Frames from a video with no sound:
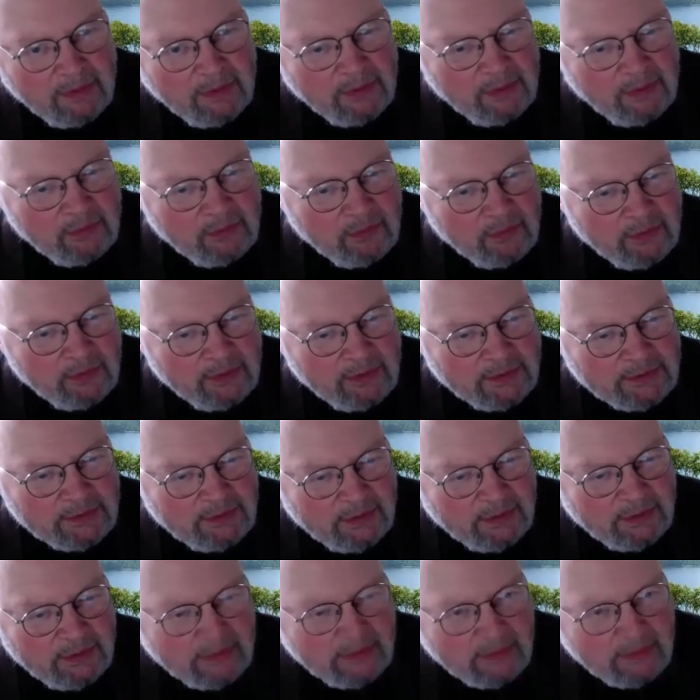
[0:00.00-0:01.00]
to the
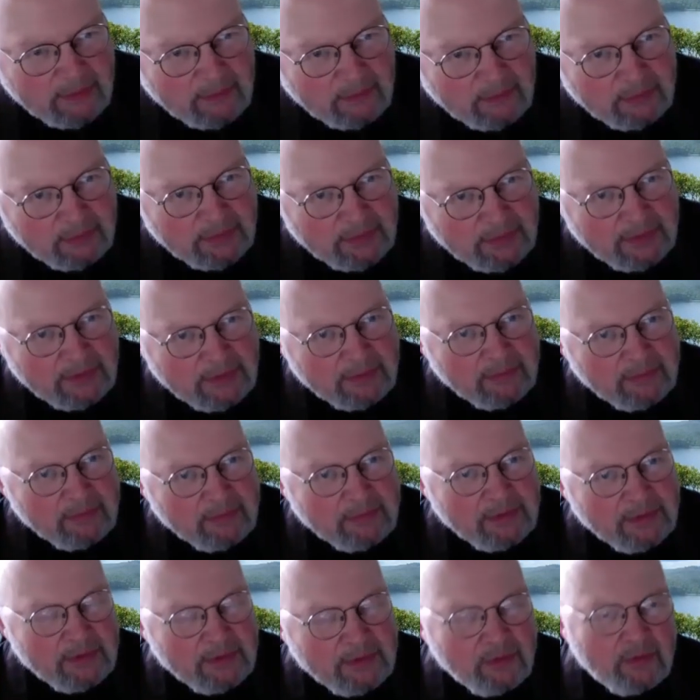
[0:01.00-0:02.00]
extent that we
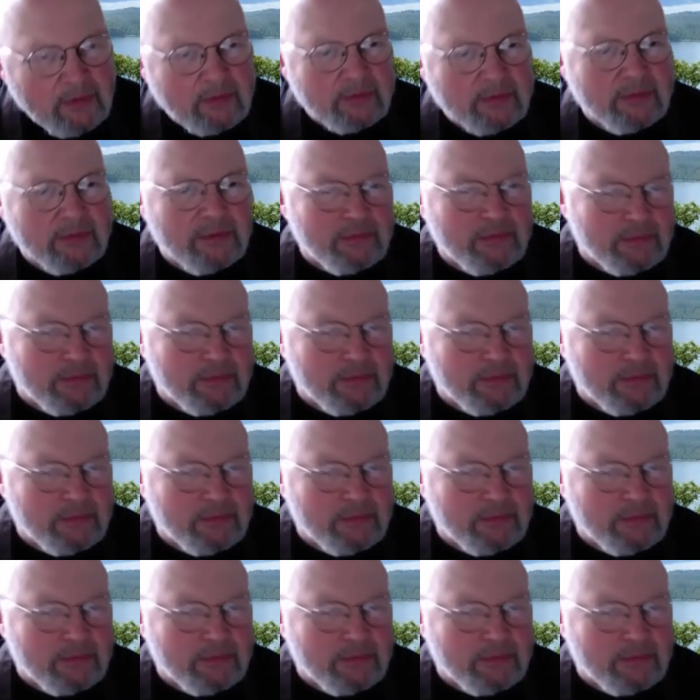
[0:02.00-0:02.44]
don't,